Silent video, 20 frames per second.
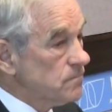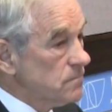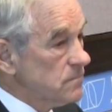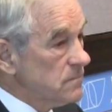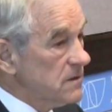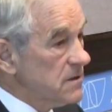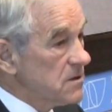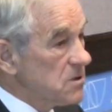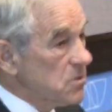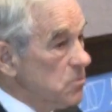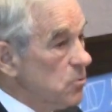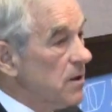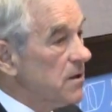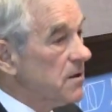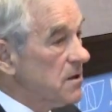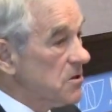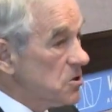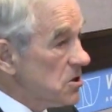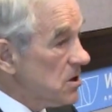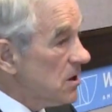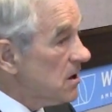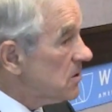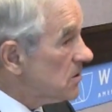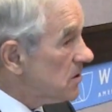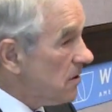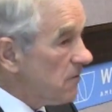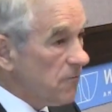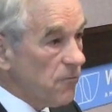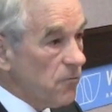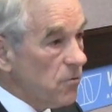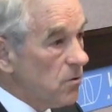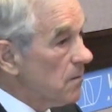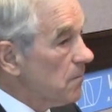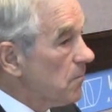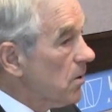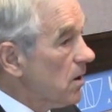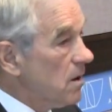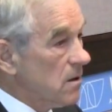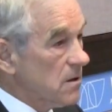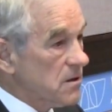it's going to change our foreign
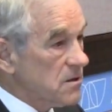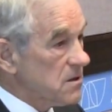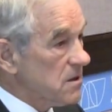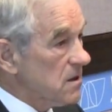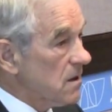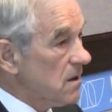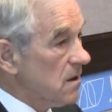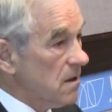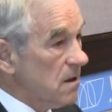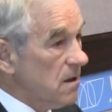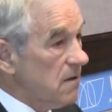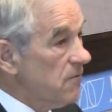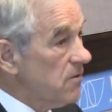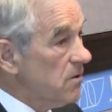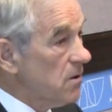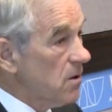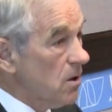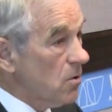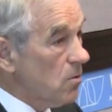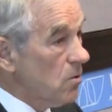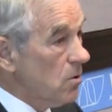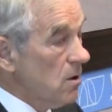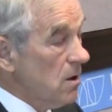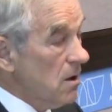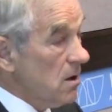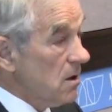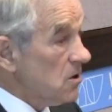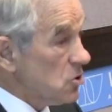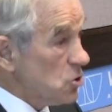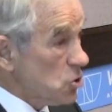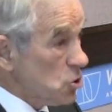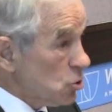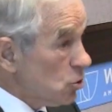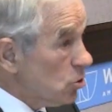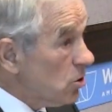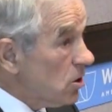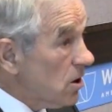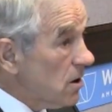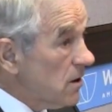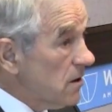policy, even though it
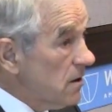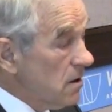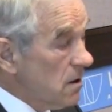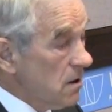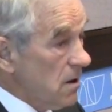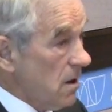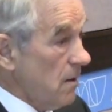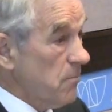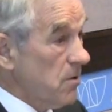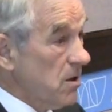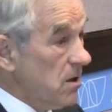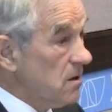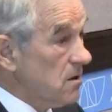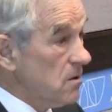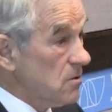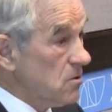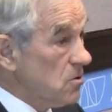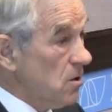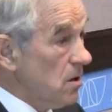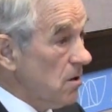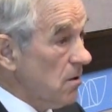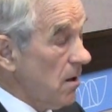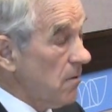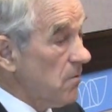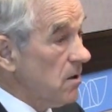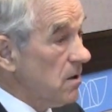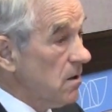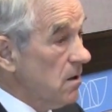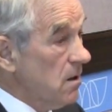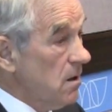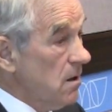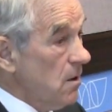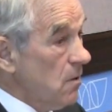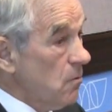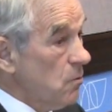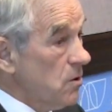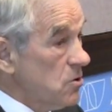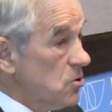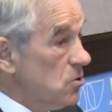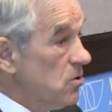should. I mean, it should. I mean,
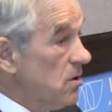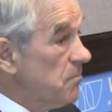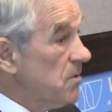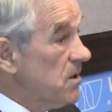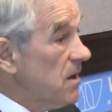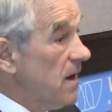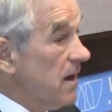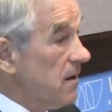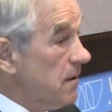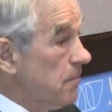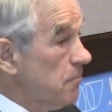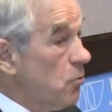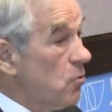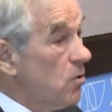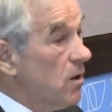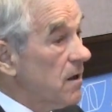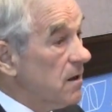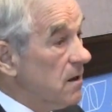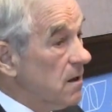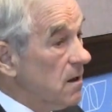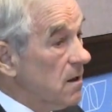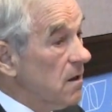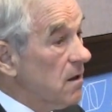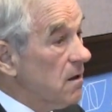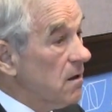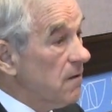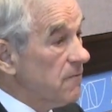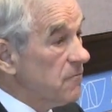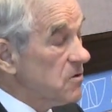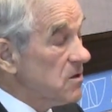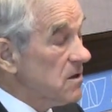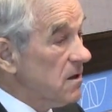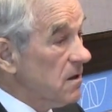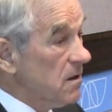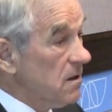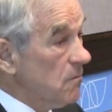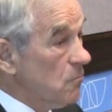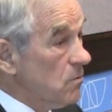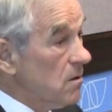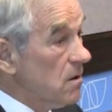we should be at the point now of
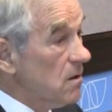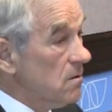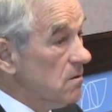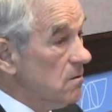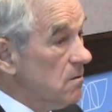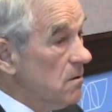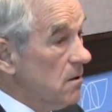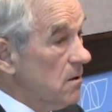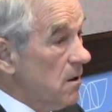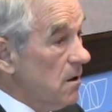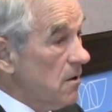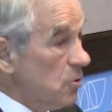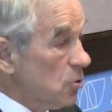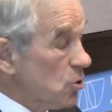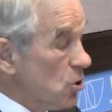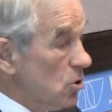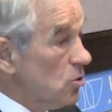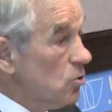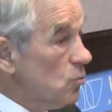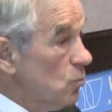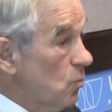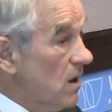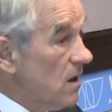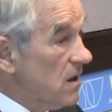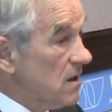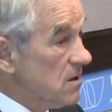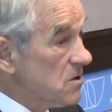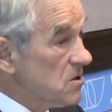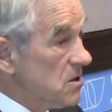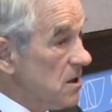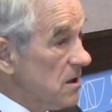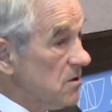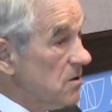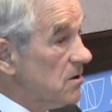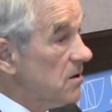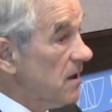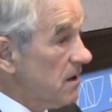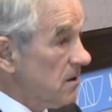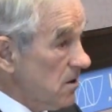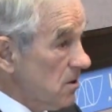saying, well, the goal was to
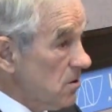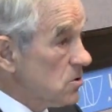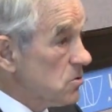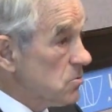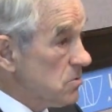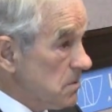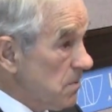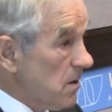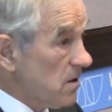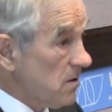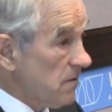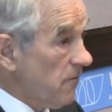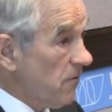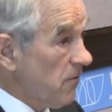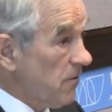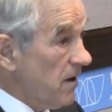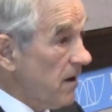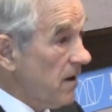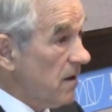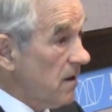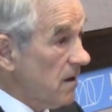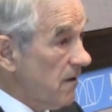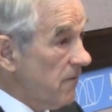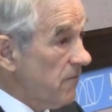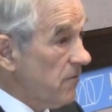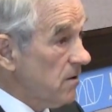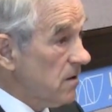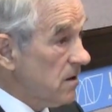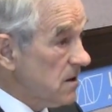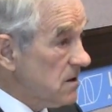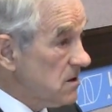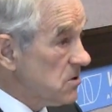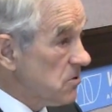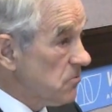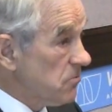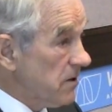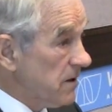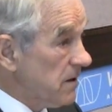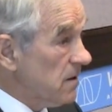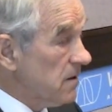get those responsible for 9/11. He's the
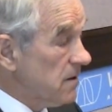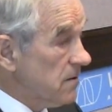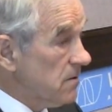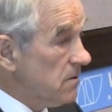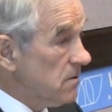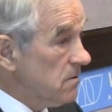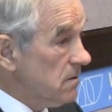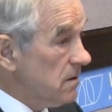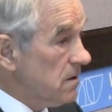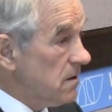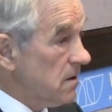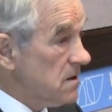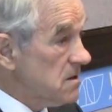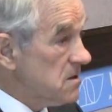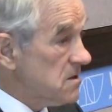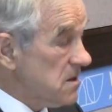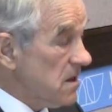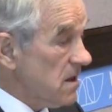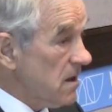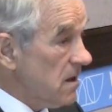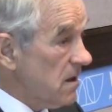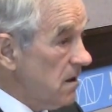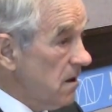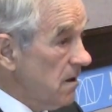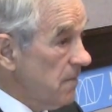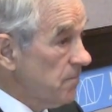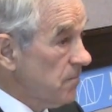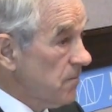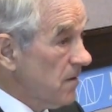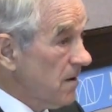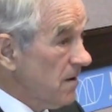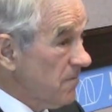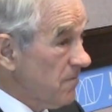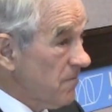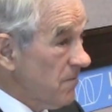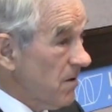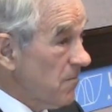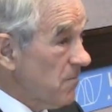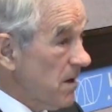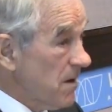ringleader, and he's dead. So,
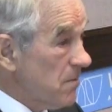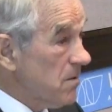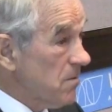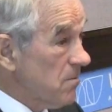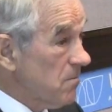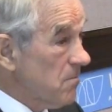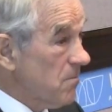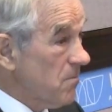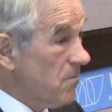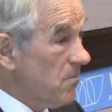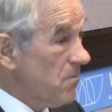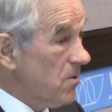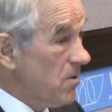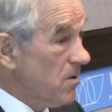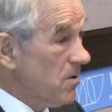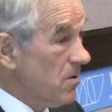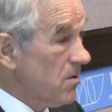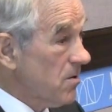and maybe the other word